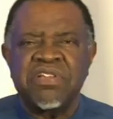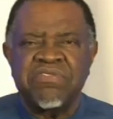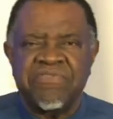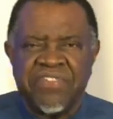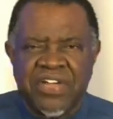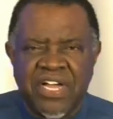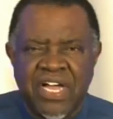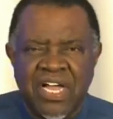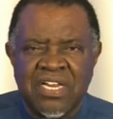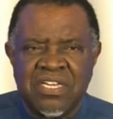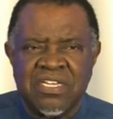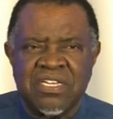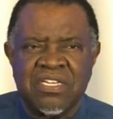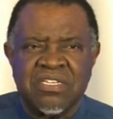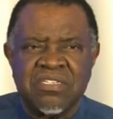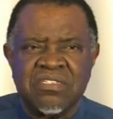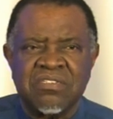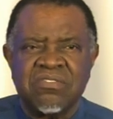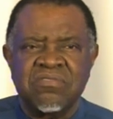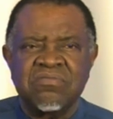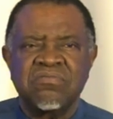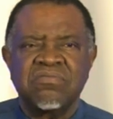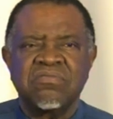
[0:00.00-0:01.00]

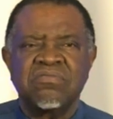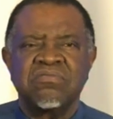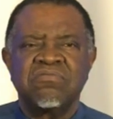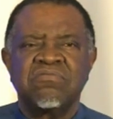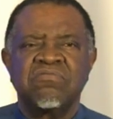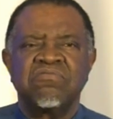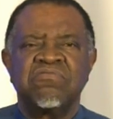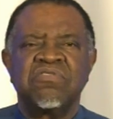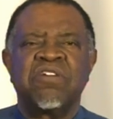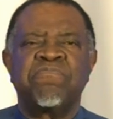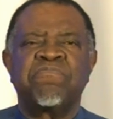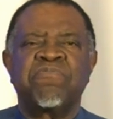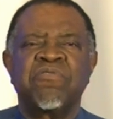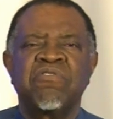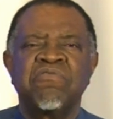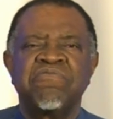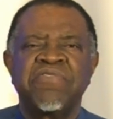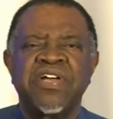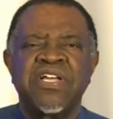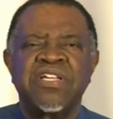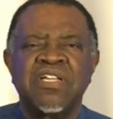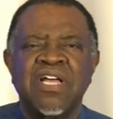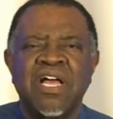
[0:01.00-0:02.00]
difficulties, we have
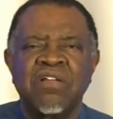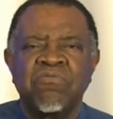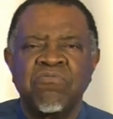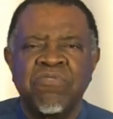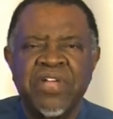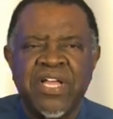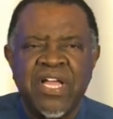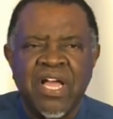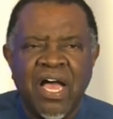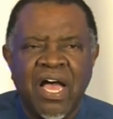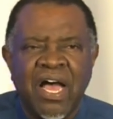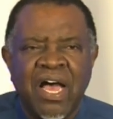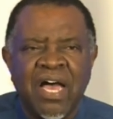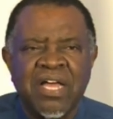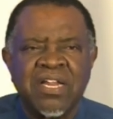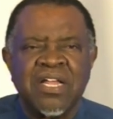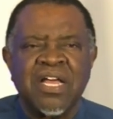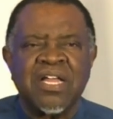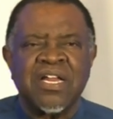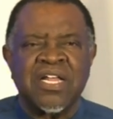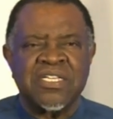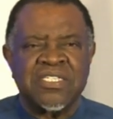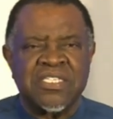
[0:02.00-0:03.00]
proven that we are
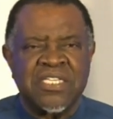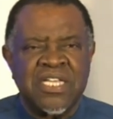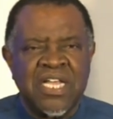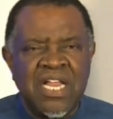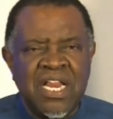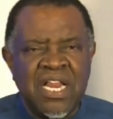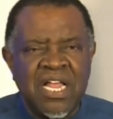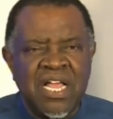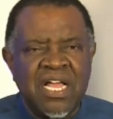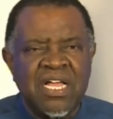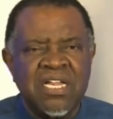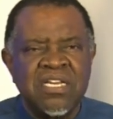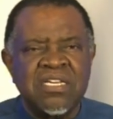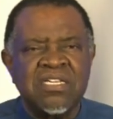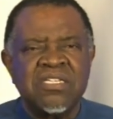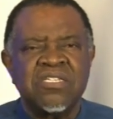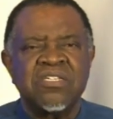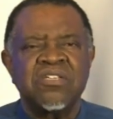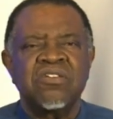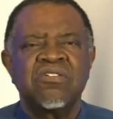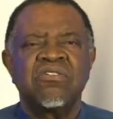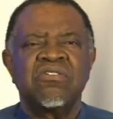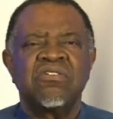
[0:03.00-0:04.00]
a
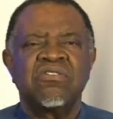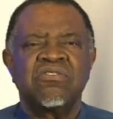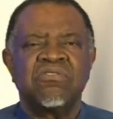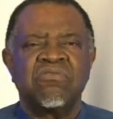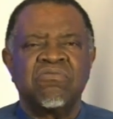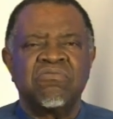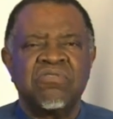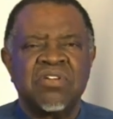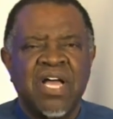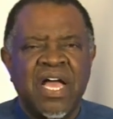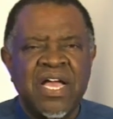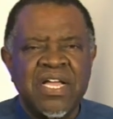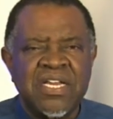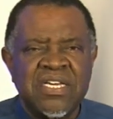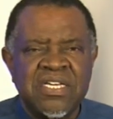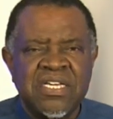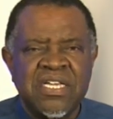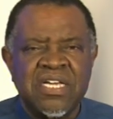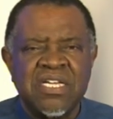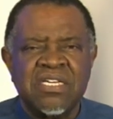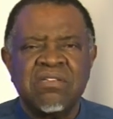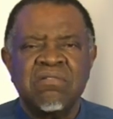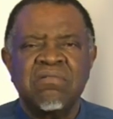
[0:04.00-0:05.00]
resilient,
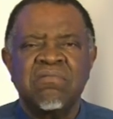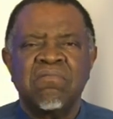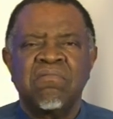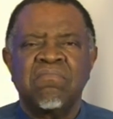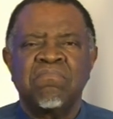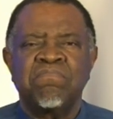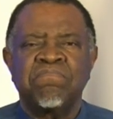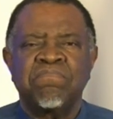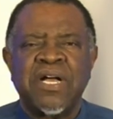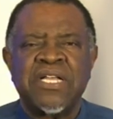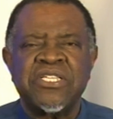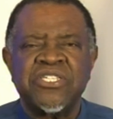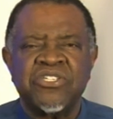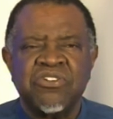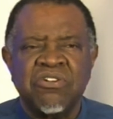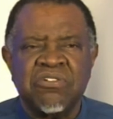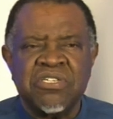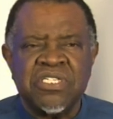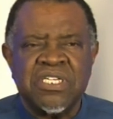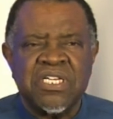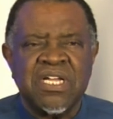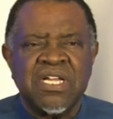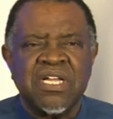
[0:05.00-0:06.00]
united,
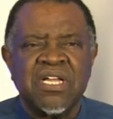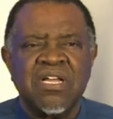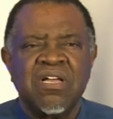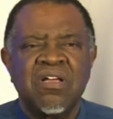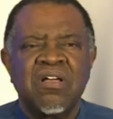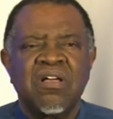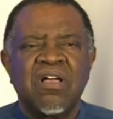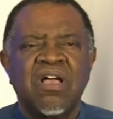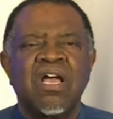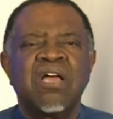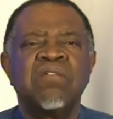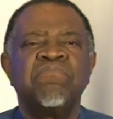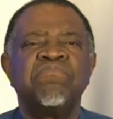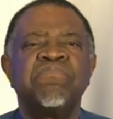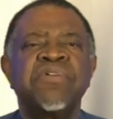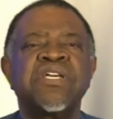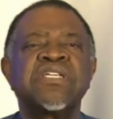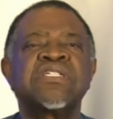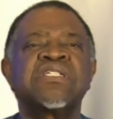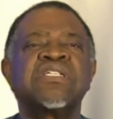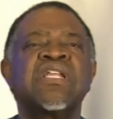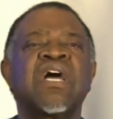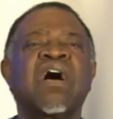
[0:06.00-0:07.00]
patriotic, and
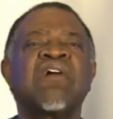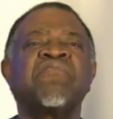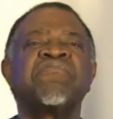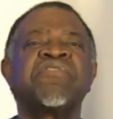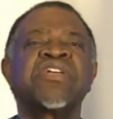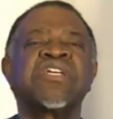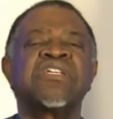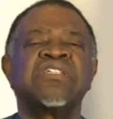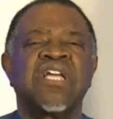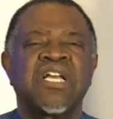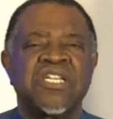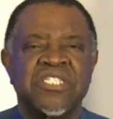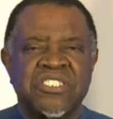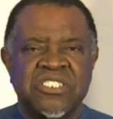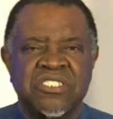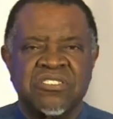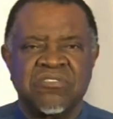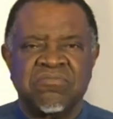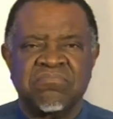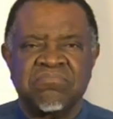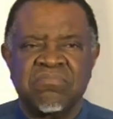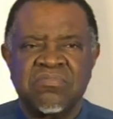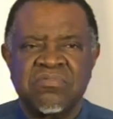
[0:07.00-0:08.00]
peace-loving
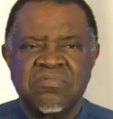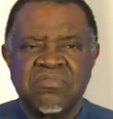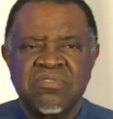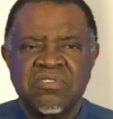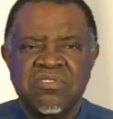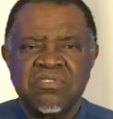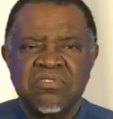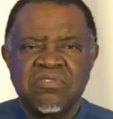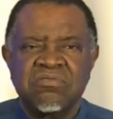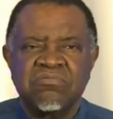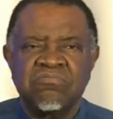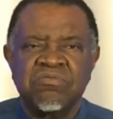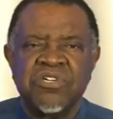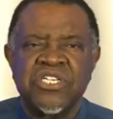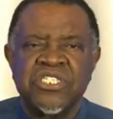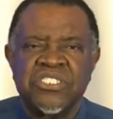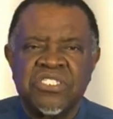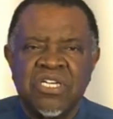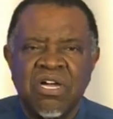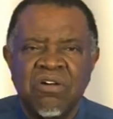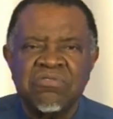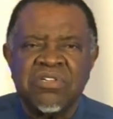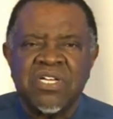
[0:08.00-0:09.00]
nation. We
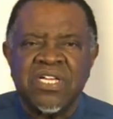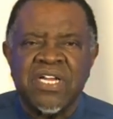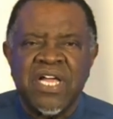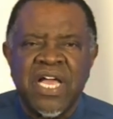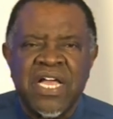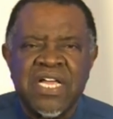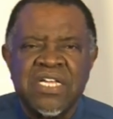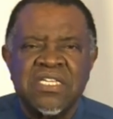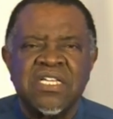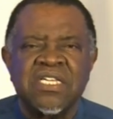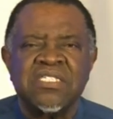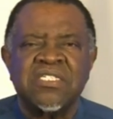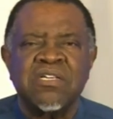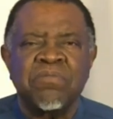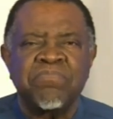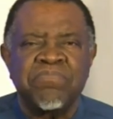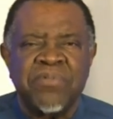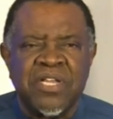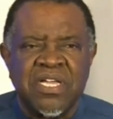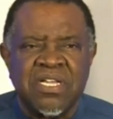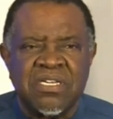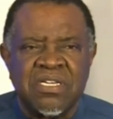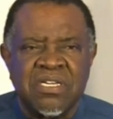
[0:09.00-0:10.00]
showed great
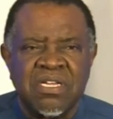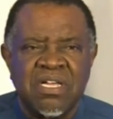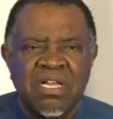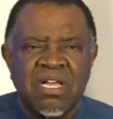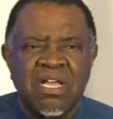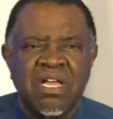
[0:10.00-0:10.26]
discipline